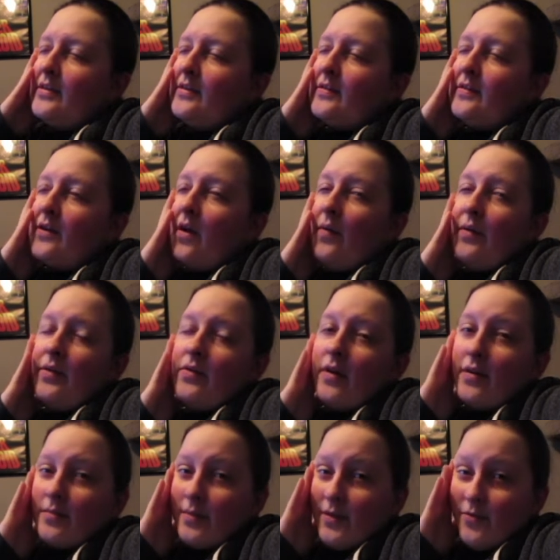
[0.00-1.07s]
so
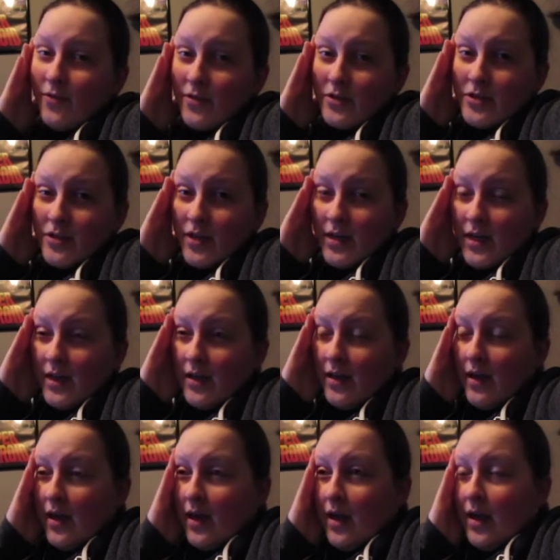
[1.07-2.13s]
incredibly frustrating.
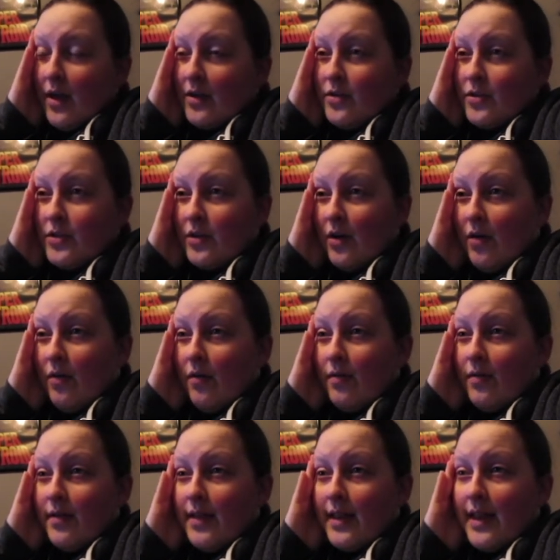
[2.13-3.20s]
So
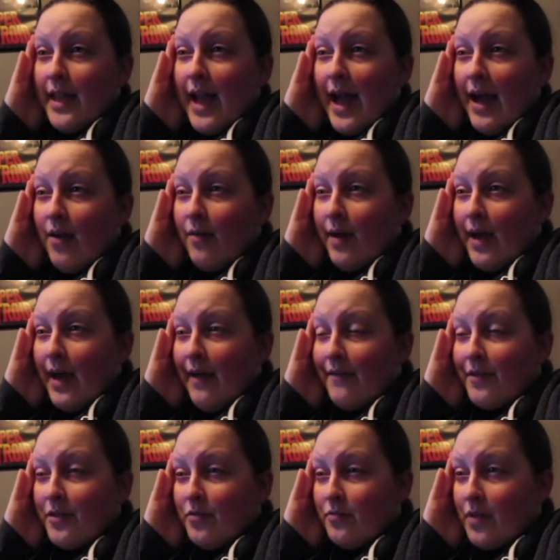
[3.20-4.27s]
now I have
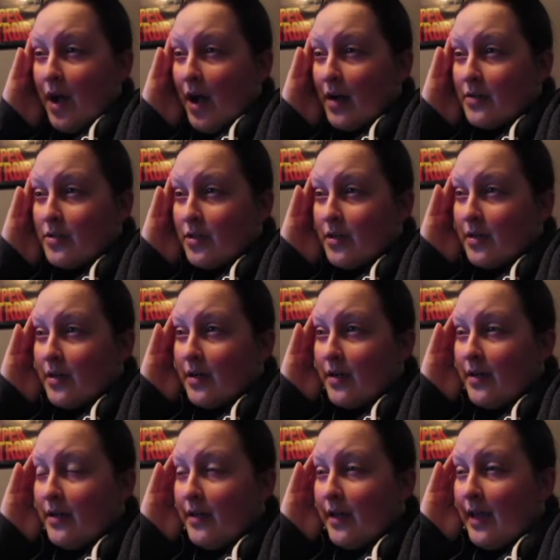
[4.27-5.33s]
a new doctor,
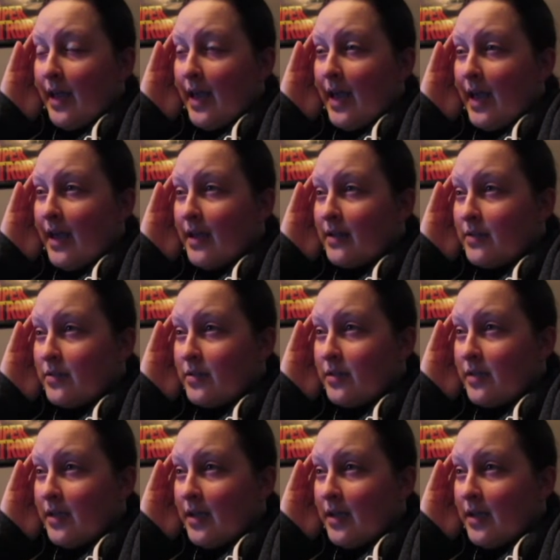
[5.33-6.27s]
and